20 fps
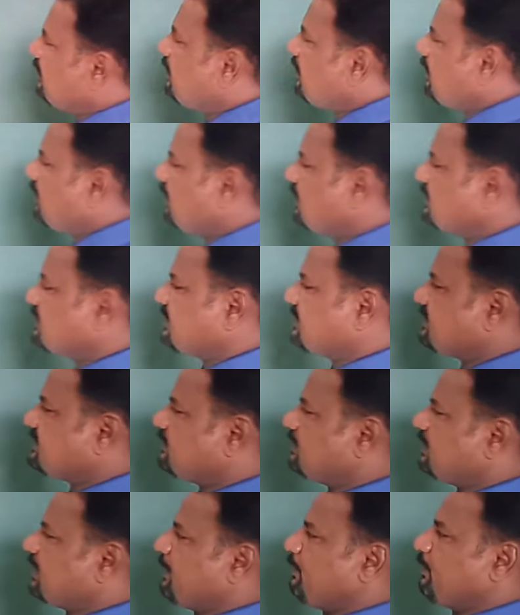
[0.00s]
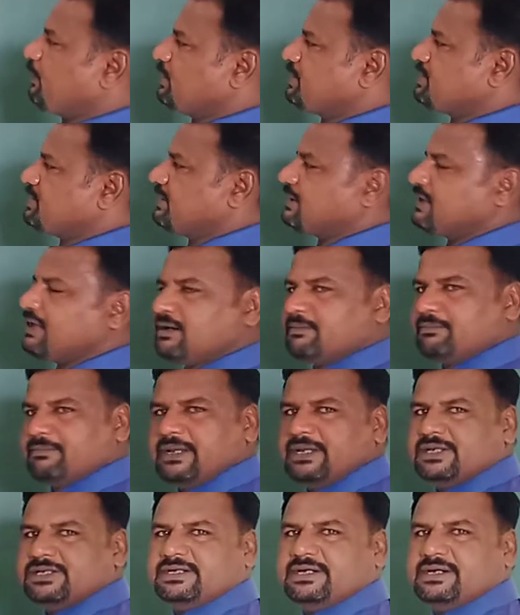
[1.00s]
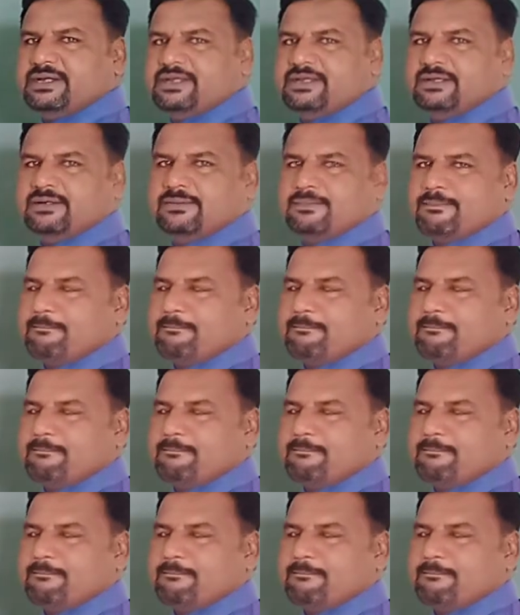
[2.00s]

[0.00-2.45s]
asexual reproduction are mentioned here.